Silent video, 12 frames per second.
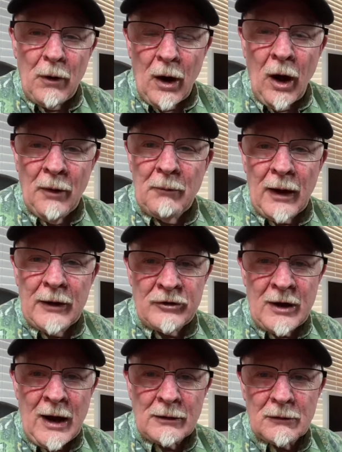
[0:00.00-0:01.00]
on my
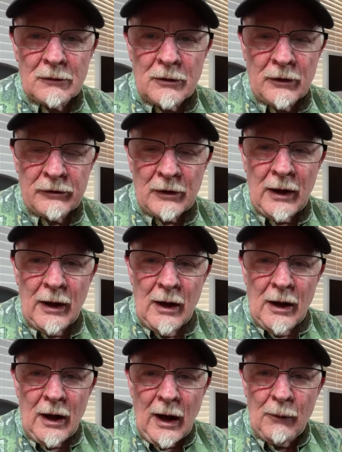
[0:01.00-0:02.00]
channel because
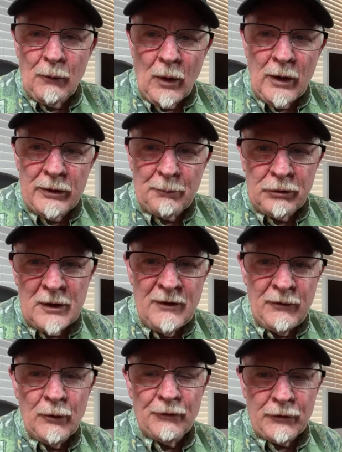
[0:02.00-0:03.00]
I wanted to
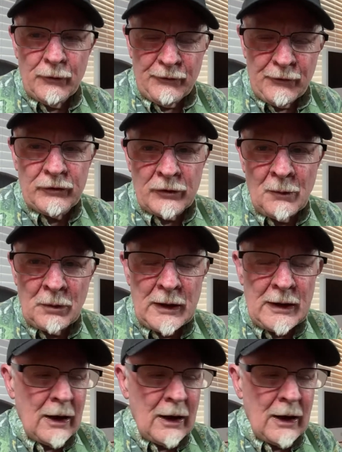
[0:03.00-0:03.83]
preview for somebody